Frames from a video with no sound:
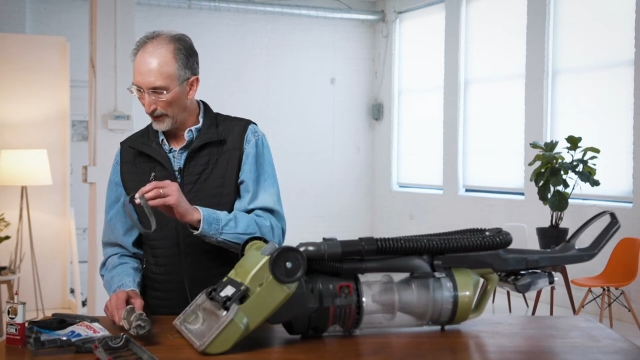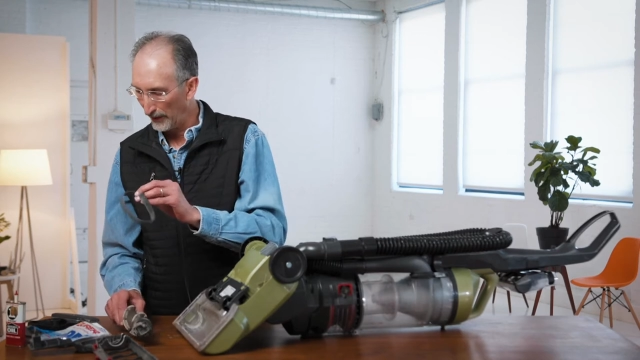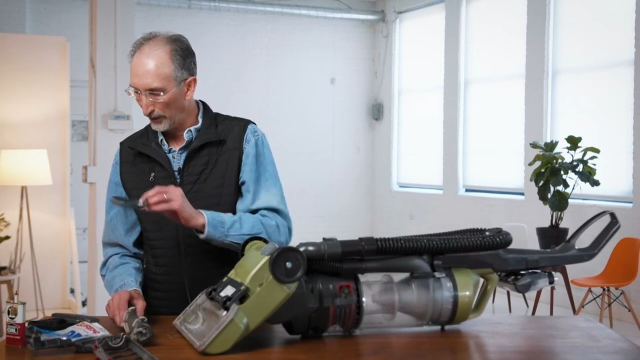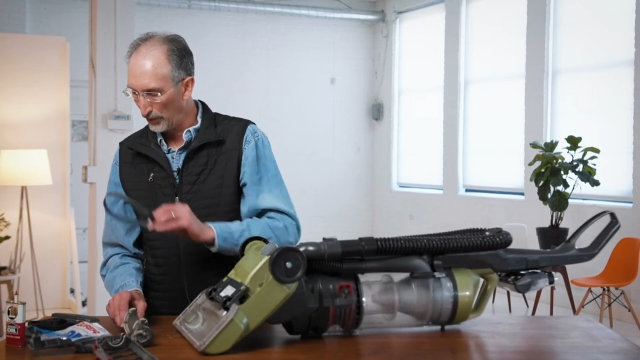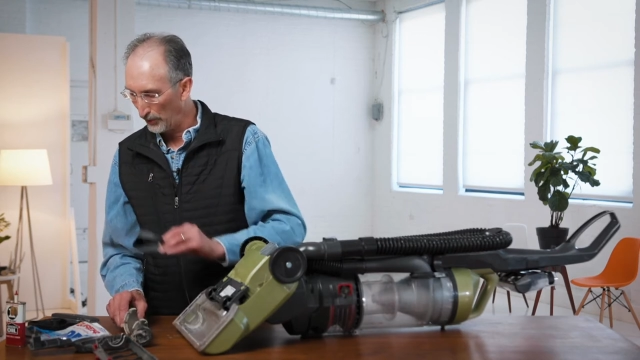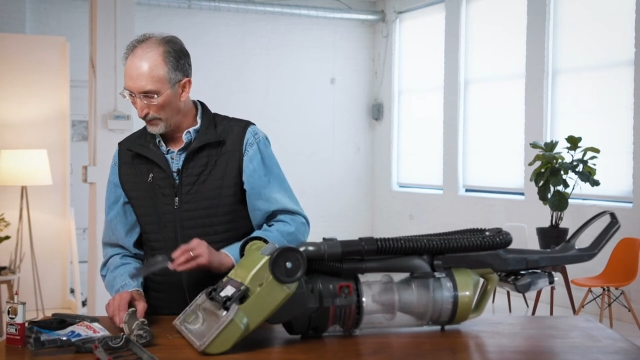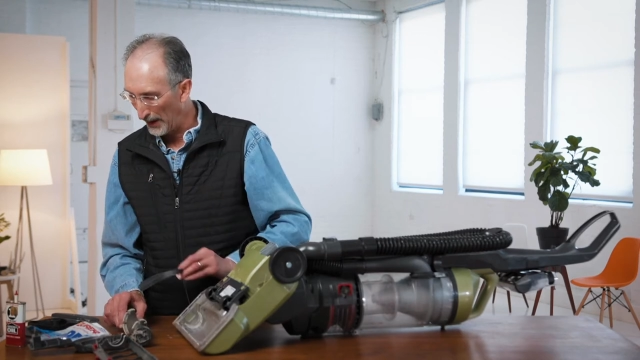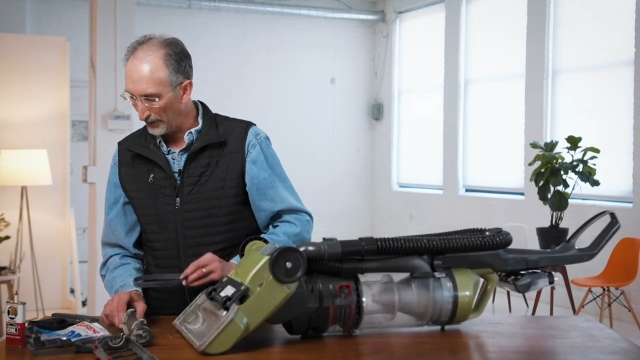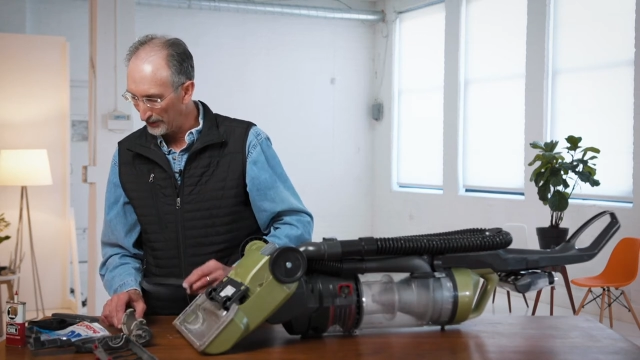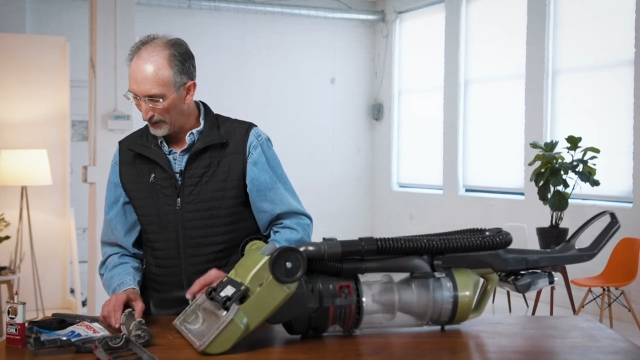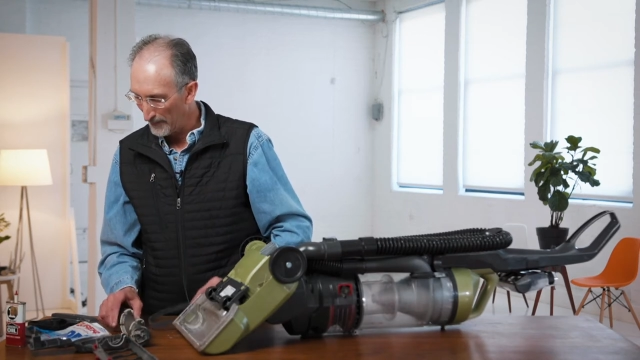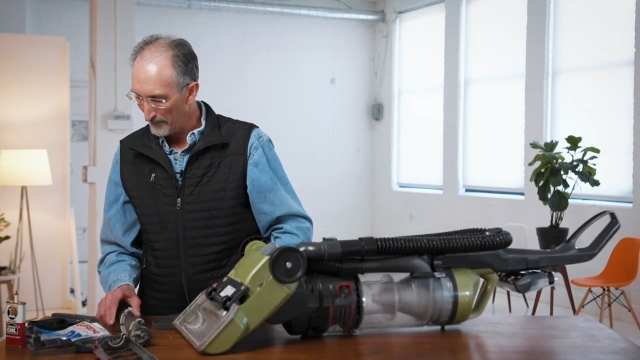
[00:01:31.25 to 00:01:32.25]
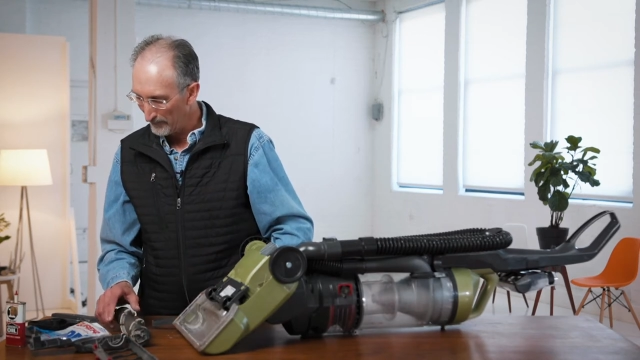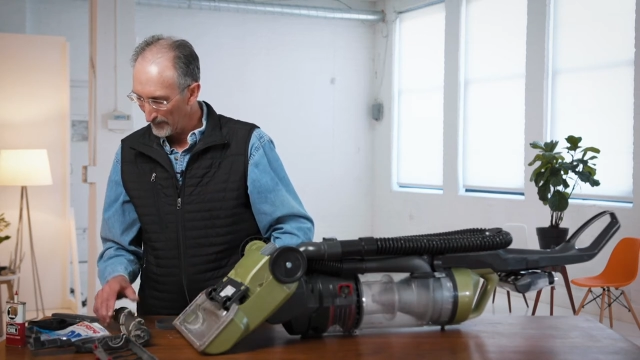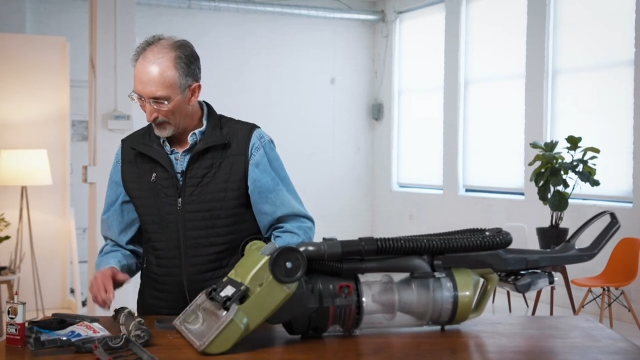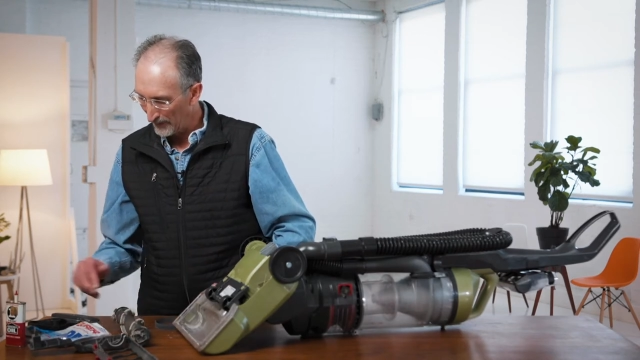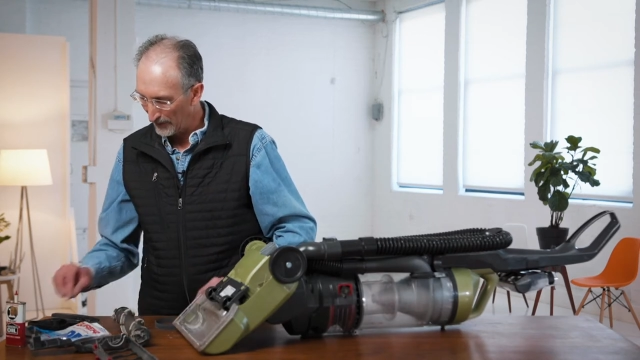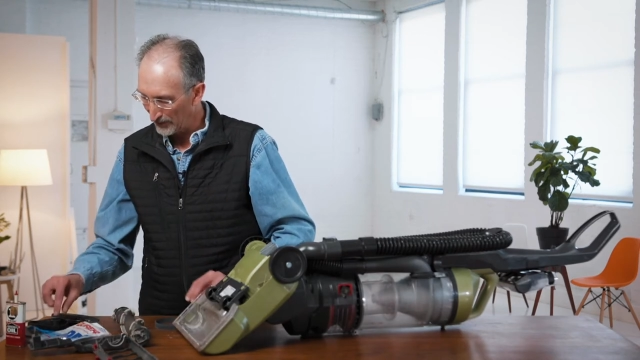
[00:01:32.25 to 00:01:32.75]
in our new belt.
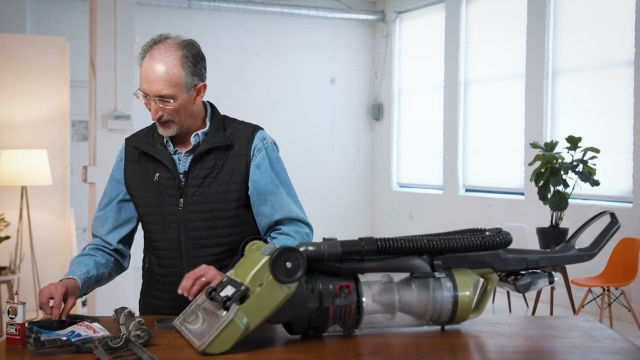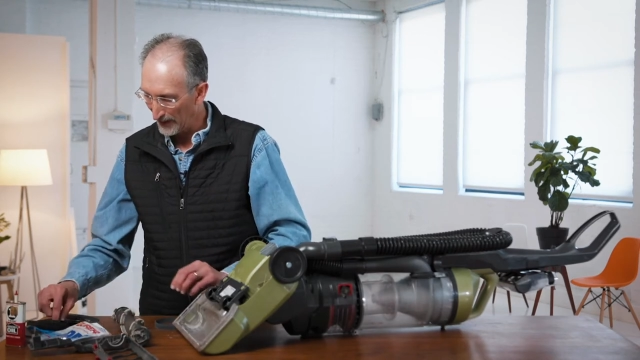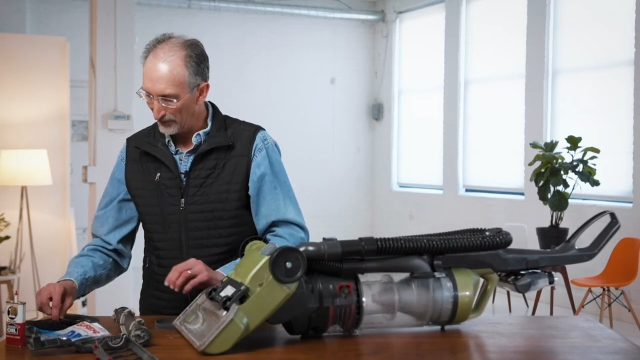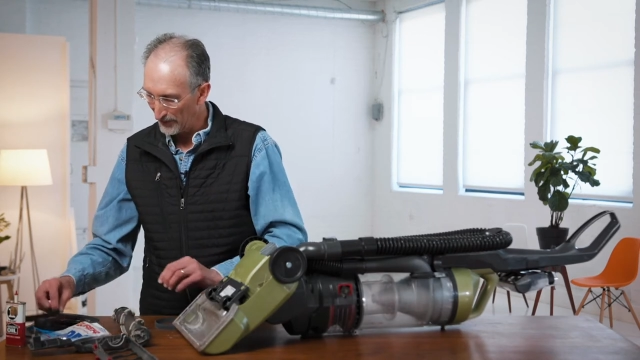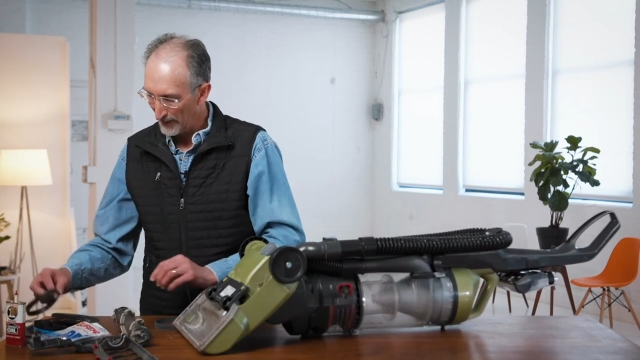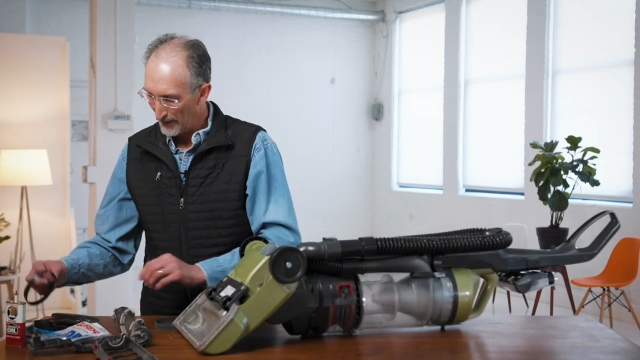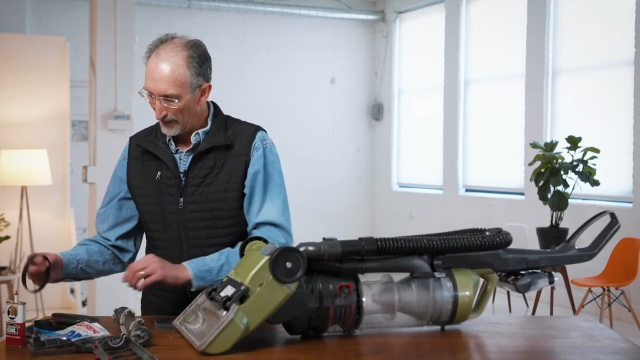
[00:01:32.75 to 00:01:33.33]
In this case,